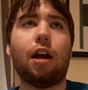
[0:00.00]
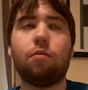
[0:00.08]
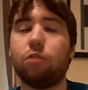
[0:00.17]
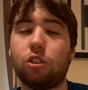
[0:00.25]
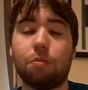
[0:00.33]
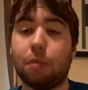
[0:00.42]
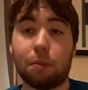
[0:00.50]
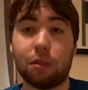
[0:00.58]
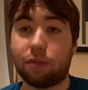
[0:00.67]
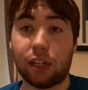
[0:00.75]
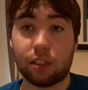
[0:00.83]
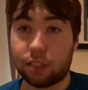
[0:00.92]
We should be able to
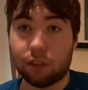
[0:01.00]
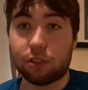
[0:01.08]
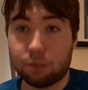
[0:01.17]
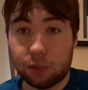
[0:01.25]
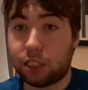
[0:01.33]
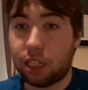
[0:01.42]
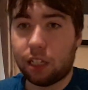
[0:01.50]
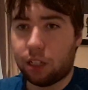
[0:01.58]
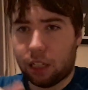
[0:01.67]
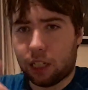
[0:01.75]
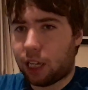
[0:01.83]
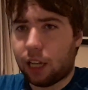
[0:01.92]
defend ourselves. And we
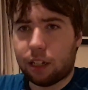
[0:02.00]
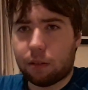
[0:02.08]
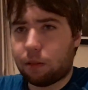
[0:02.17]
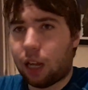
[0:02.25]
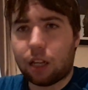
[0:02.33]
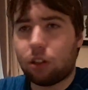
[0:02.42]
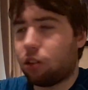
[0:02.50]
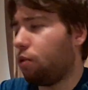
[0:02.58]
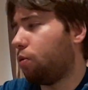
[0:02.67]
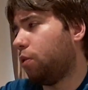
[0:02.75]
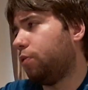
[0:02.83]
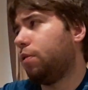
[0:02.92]
see, and again, I could
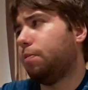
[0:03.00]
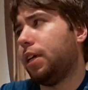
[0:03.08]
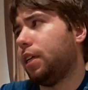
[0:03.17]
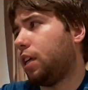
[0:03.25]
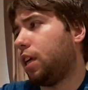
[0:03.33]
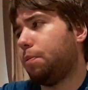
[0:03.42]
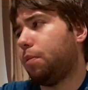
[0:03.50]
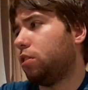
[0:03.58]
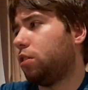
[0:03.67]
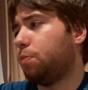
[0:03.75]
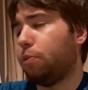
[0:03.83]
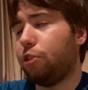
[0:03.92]
go over many kids
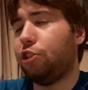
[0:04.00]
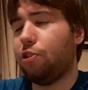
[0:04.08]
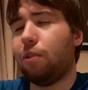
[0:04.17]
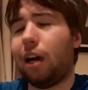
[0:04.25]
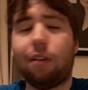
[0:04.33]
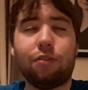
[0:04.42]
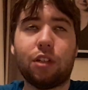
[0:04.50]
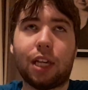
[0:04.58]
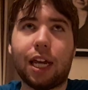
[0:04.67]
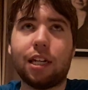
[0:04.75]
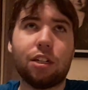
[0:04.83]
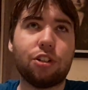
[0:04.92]
about it, but we do have to
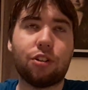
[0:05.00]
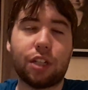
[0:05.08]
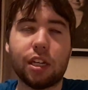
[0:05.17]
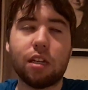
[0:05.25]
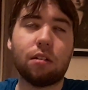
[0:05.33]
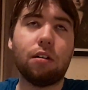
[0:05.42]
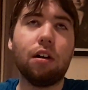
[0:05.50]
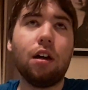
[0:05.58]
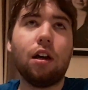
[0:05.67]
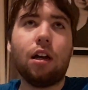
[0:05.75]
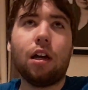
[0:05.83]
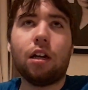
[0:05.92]
get into gear
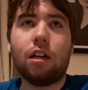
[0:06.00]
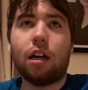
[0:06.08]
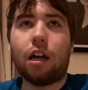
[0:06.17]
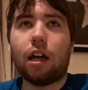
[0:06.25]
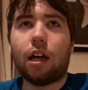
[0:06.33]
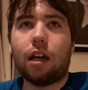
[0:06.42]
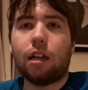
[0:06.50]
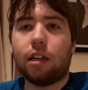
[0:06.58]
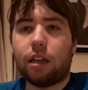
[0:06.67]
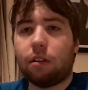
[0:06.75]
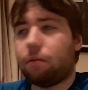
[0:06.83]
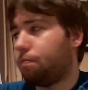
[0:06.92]

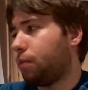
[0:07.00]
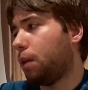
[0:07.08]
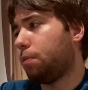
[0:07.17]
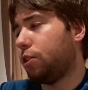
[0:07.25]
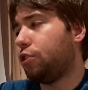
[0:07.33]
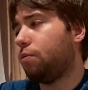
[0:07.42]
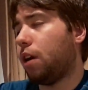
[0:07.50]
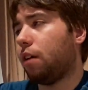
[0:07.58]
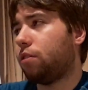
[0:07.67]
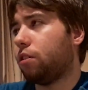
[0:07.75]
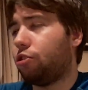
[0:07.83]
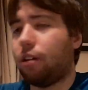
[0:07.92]
here. And we do
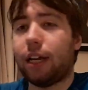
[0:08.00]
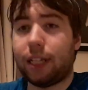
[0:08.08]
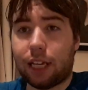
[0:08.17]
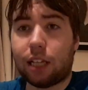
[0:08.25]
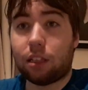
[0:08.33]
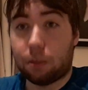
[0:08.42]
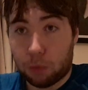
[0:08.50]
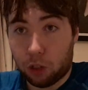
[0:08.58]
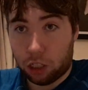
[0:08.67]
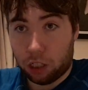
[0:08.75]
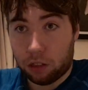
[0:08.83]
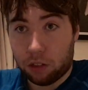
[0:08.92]
have to try and get the
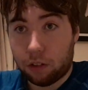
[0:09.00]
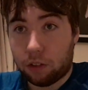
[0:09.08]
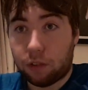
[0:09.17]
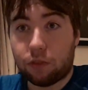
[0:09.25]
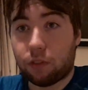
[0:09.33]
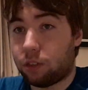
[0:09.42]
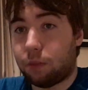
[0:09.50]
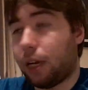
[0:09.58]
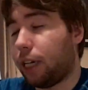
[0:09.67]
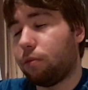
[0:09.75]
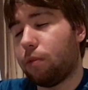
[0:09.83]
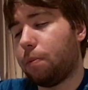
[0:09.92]
money for the
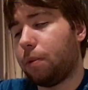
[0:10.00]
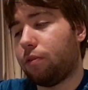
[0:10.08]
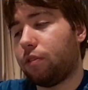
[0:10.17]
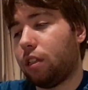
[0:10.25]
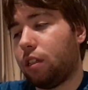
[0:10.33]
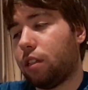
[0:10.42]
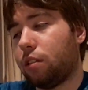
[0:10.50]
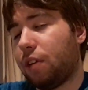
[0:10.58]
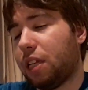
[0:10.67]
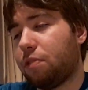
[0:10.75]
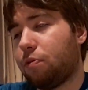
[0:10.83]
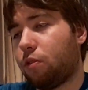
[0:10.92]
men and women of the
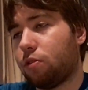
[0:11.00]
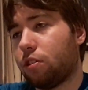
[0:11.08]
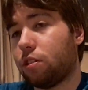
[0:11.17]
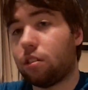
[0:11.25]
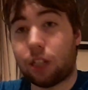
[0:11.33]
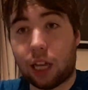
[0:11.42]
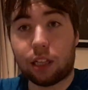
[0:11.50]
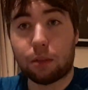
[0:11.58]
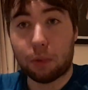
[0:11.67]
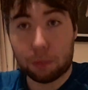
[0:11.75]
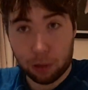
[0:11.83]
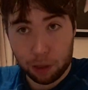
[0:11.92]
Defence Forces to get
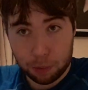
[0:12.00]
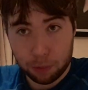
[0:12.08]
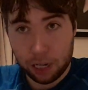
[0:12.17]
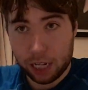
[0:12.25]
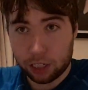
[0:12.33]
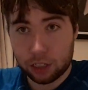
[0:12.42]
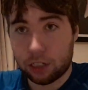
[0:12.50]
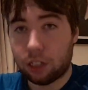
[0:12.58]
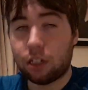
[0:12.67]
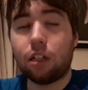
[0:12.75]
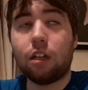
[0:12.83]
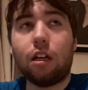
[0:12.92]
them a proper wage,
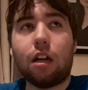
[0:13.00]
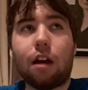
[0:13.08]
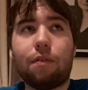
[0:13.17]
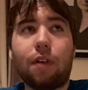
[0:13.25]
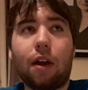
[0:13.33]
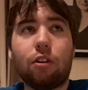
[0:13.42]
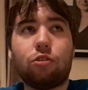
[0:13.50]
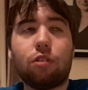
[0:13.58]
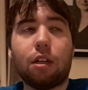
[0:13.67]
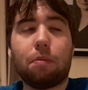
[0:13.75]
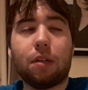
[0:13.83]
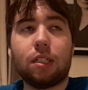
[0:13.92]
a fair
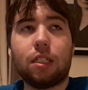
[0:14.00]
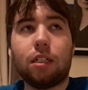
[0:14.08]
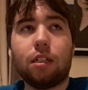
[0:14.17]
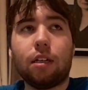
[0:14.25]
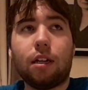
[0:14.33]
treatment,